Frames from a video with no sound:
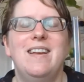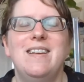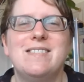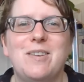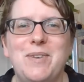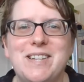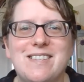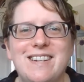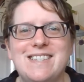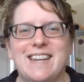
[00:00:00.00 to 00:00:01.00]
It's so
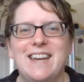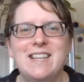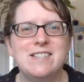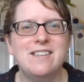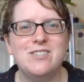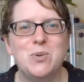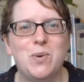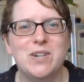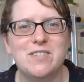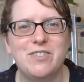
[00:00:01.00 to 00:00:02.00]
exciting. It's such a
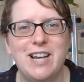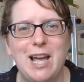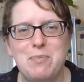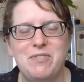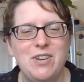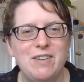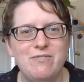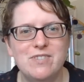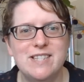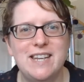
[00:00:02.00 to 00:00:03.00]
wonderful app. If you
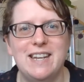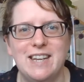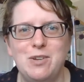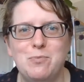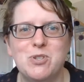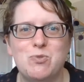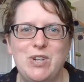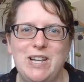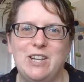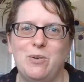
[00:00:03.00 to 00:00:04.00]
haven't seen it, you must
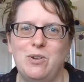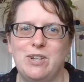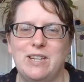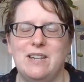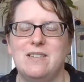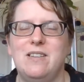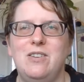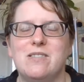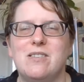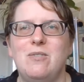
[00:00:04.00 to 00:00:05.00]
really go and look at it.
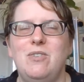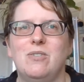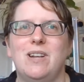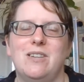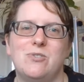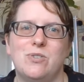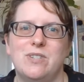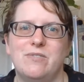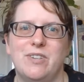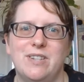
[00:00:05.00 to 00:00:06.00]
It's only on Android
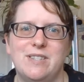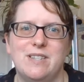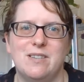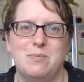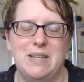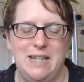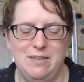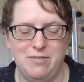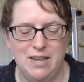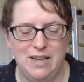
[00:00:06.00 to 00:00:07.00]
devices, I
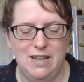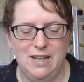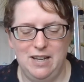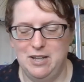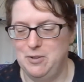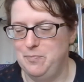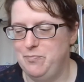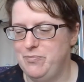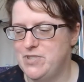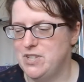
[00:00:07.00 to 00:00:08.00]
believe.
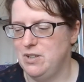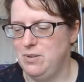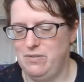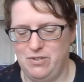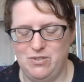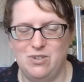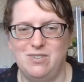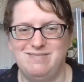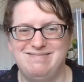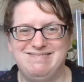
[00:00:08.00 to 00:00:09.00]
So if you've got
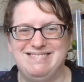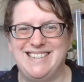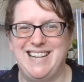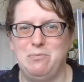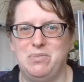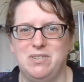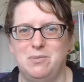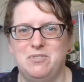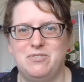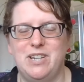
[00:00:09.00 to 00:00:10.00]
Apple,
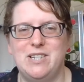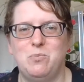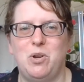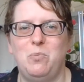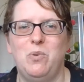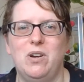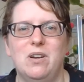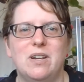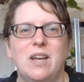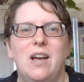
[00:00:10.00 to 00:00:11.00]
I'm afraid it won't work.